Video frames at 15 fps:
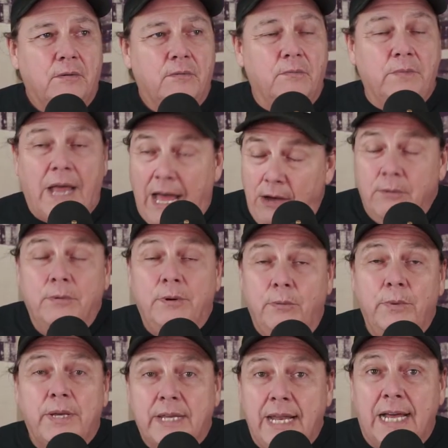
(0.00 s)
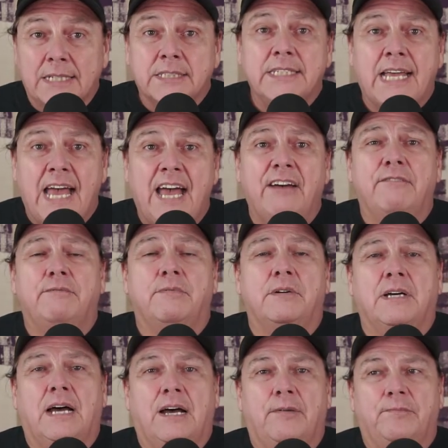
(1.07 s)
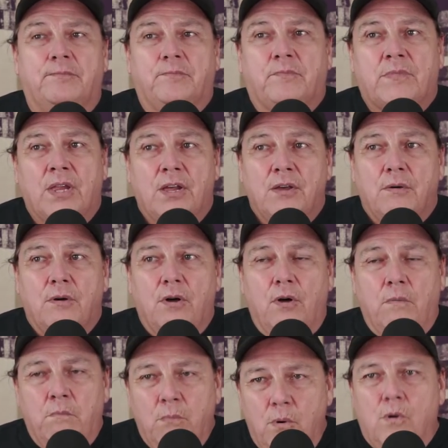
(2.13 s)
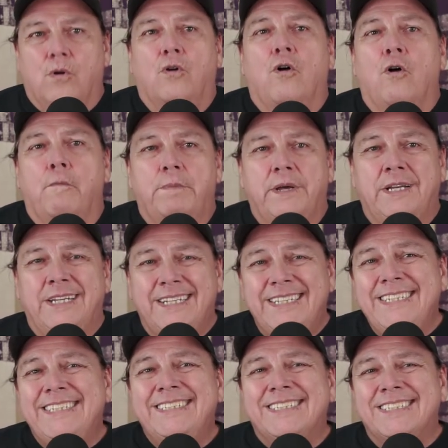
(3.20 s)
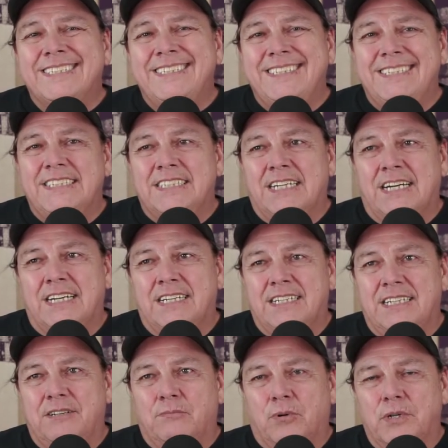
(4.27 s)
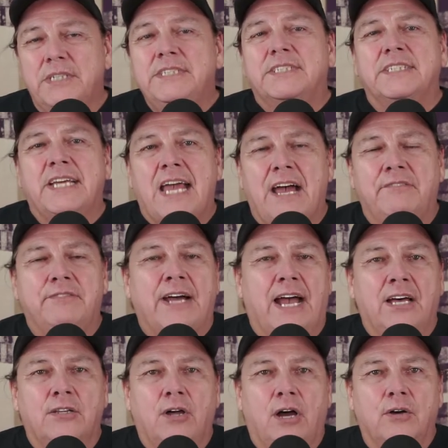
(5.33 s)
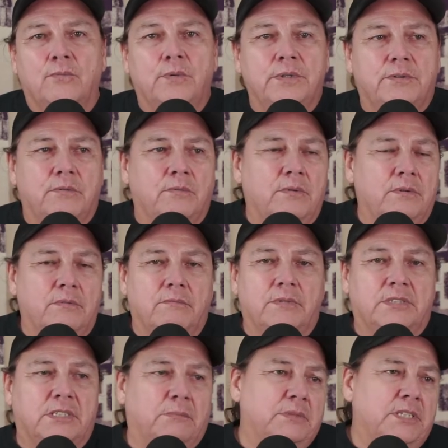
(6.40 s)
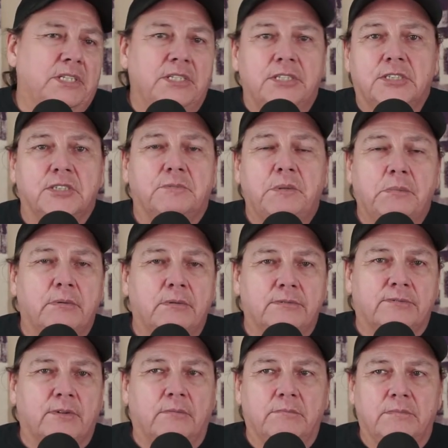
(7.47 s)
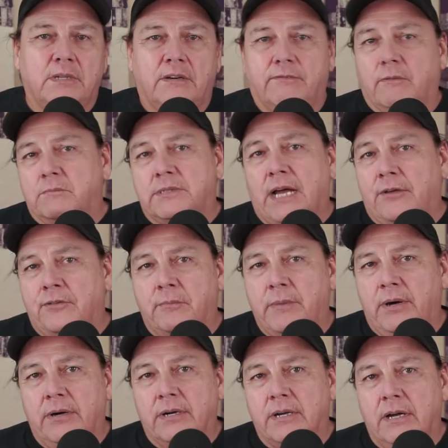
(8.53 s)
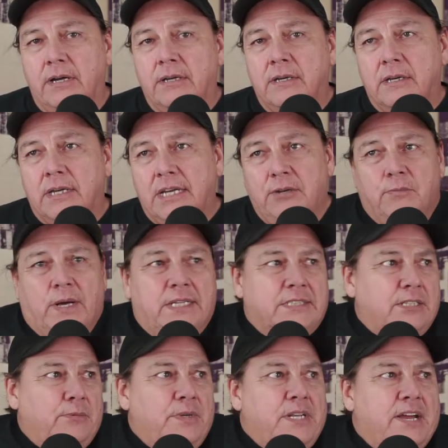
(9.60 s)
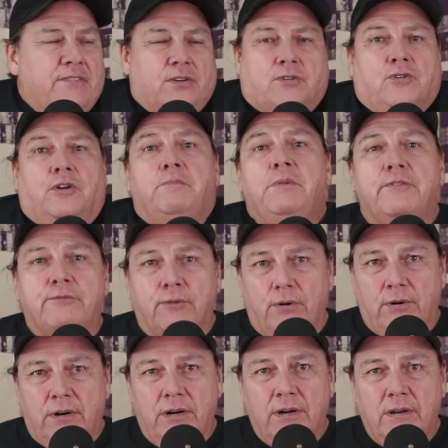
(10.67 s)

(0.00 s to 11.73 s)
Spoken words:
Now we can actually have more open and more easily have dialogue with some of the indigenous peoples from South America in ways that we never could before.